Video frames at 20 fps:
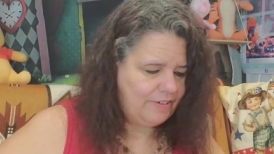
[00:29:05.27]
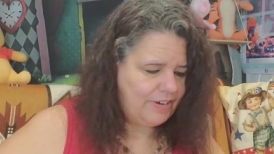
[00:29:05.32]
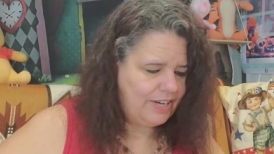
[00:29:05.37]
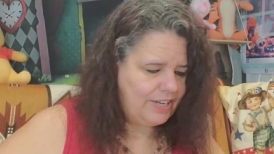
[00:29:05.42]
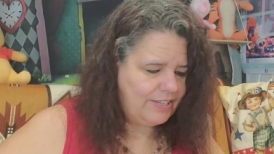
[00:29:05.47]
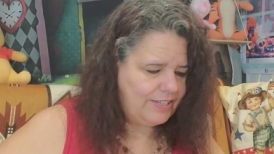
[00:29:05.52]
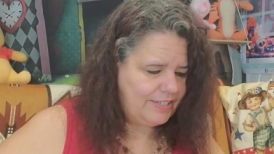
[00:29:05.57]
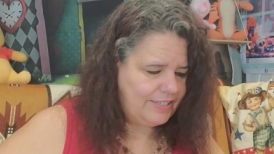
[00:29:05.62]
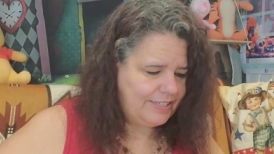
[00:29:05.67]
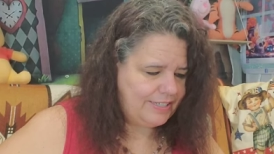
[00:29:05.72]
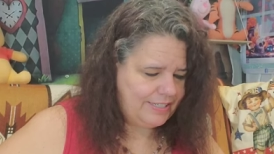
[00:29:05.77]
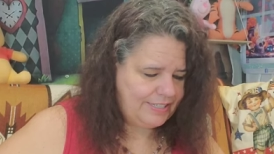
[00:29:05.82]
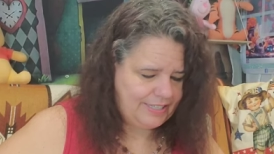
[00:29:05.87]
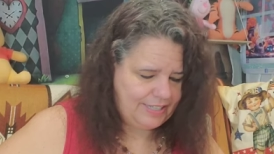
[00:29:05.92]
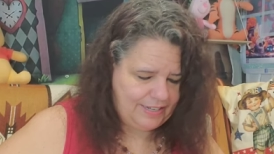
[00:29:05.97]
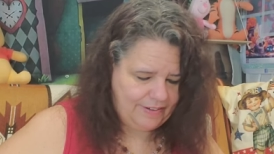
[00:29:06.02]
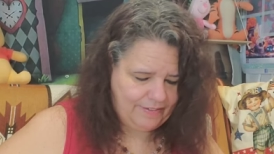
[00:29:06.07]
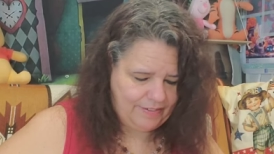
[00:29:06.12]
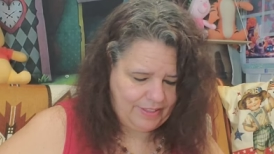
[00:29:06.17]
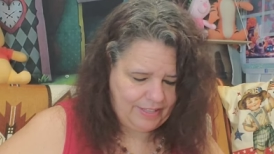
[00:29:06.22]
crinkles
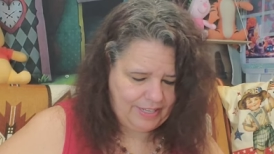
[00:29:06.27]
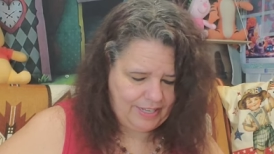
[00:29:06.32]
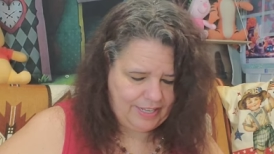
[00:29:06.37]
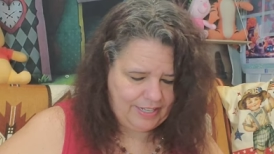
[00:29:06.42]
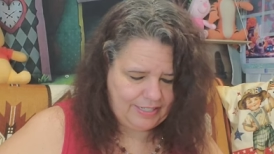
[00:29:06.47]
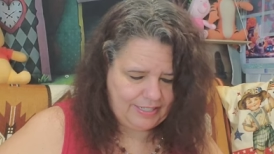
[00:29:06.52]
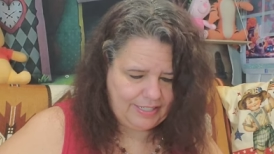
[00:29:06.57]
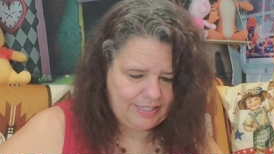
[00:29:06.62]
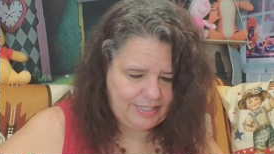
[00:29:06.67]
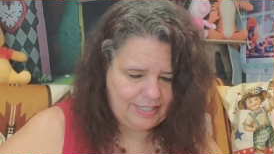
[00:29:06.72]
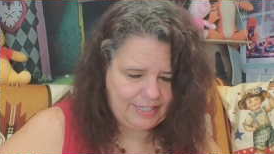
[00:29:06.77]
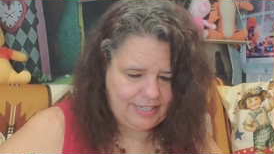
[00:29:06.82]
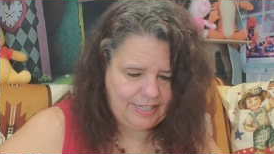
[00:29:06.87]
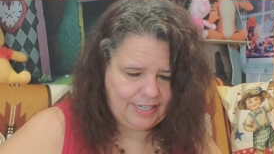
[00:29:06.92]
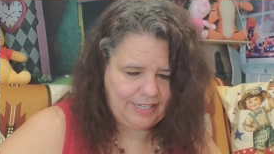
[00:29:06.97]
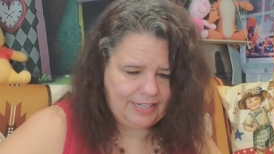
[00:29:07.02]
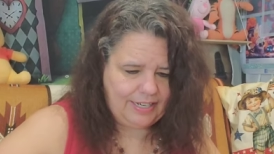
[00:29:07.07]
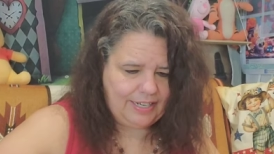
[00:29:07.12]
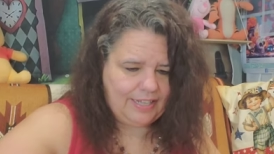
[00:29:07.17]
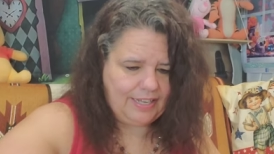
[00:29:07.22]
and everything else in
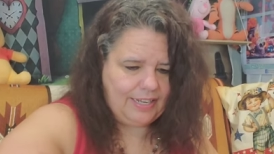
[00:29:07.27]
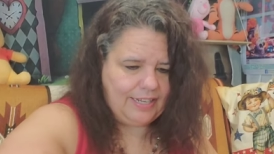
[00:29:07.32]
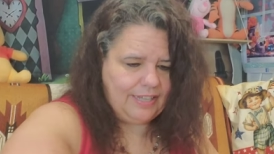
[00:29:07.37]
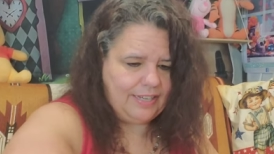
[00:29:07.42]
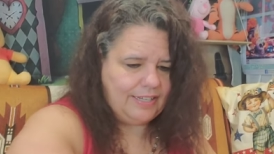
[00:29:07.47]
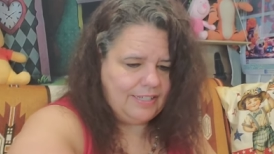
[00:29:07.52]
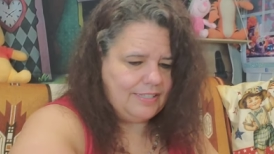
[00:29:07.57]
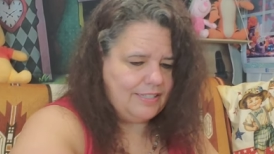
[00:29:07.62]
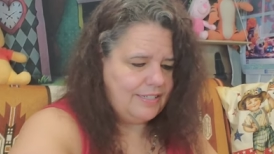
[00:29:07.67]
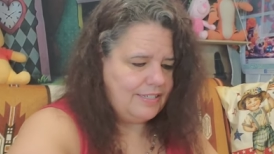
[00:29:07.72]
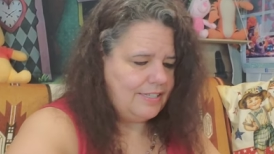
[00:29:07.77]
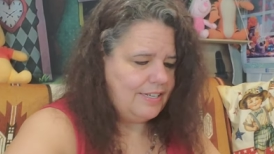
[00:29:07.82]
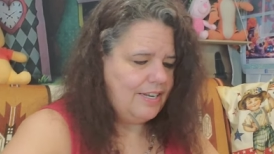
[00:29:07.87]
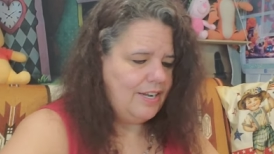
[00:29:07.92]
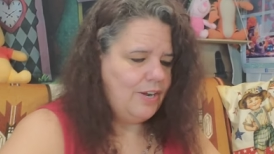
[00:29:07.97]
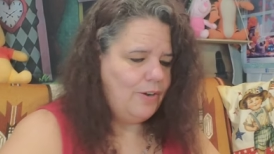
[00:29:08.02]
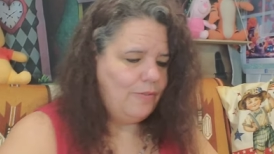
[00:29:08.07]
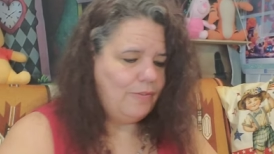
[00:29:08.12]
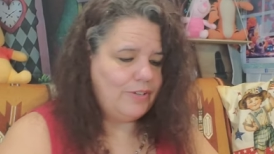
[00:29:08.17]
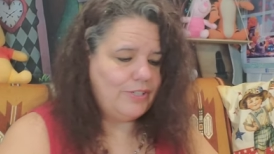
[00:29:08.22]
it, and
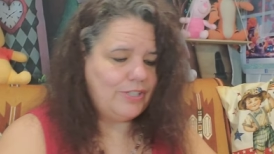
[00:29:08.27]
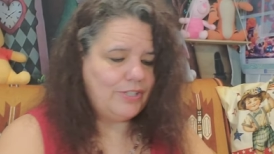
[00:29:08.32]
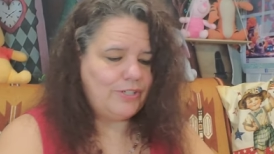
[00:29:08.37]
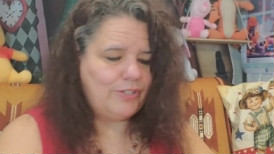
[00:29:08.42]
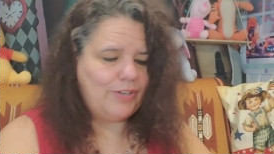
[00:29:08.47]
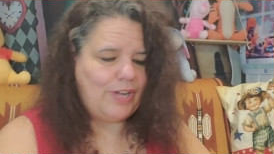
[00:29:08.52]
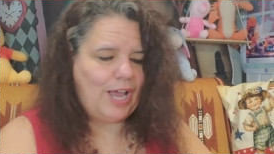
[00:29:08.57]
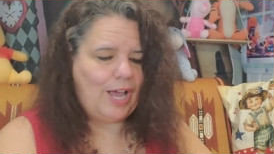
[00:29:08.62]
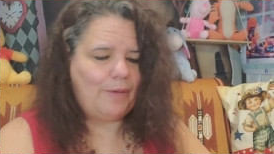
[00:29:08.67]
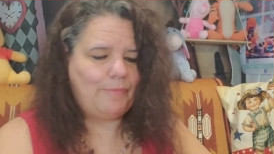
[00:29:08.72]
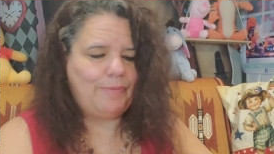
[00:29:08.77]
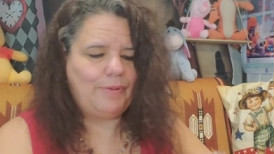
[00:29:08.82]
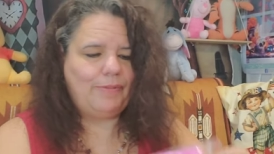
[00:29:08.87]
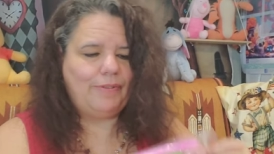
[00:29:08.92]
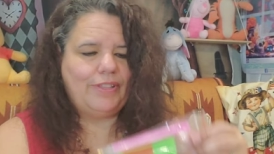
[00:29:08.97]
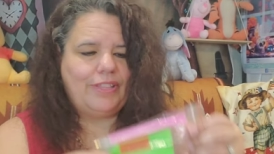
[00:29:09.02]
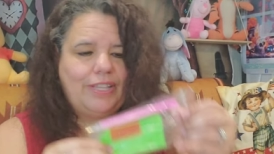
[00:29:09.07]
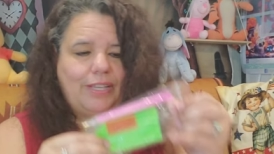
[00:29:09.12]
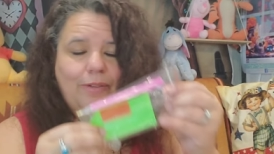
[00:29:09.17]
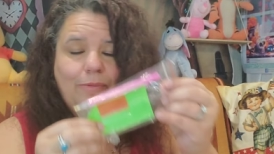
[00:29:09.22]
wasn't too happy
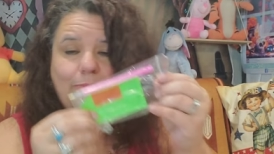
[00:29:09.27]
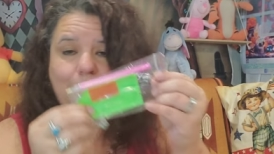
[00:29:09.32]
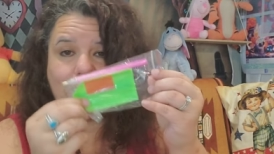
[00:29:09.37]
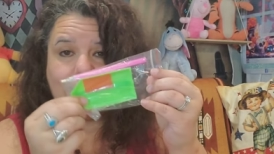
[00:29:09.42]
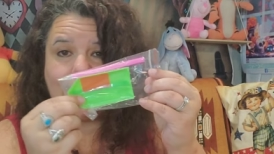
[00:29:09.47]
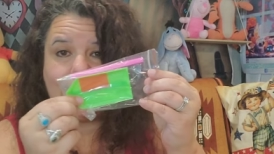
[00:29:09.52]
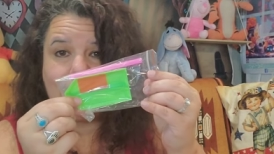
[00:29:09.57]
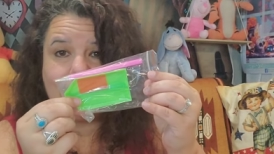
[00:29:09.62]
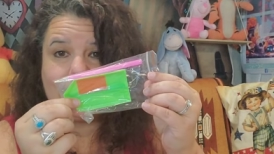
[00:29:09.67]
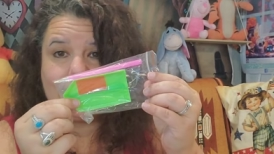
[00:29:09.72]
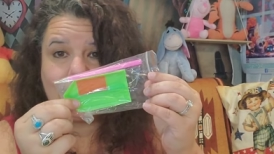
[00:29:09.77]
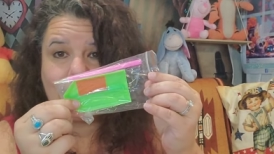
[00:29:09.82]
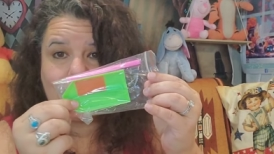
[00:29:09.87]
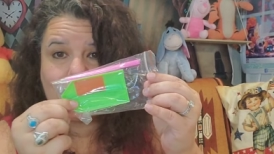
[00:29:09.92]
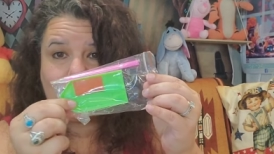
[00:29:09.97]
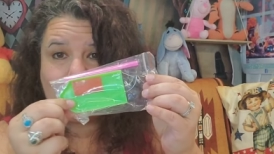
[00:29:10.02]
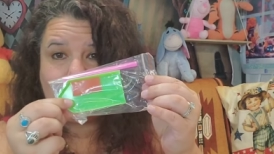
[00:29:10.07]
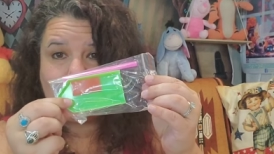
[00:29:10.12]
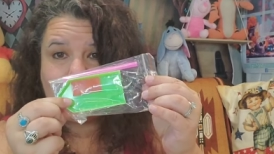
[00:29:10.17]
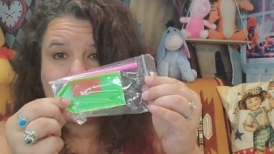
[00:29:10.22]
with it. But here's your
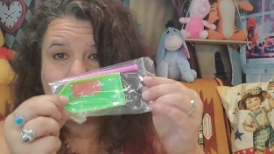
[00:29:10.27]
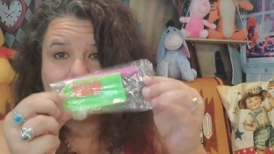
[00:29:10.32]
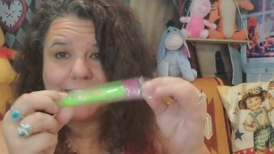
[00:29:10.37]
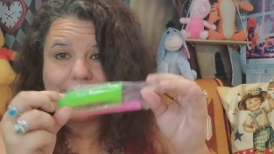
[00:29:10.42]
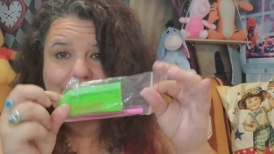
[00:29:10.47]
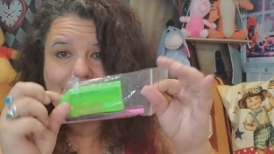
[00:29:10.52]
kit.